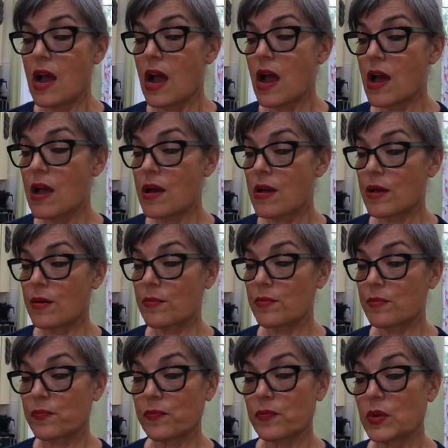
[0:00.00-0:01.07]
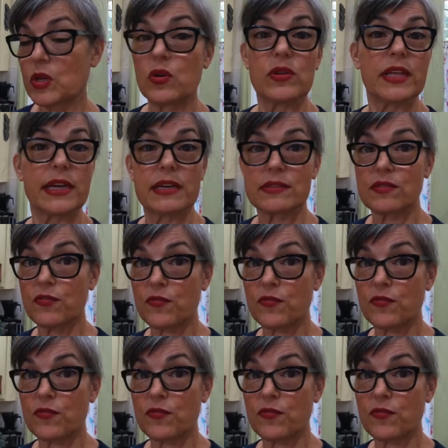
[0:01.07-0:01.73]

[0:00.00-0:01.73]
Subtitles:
as